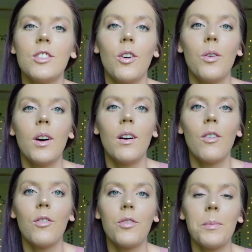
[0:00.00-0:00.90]
So
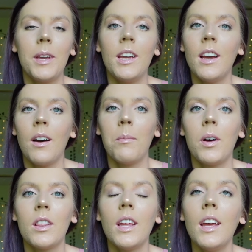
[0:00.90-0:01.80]
for me, a
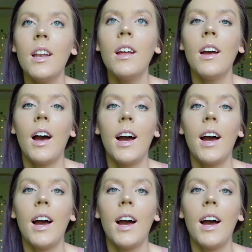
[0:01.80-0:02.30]
month in,